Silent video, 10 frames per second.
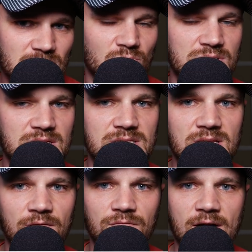sources
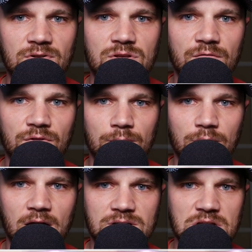of revenue for the
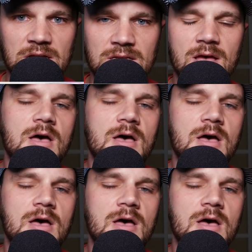project,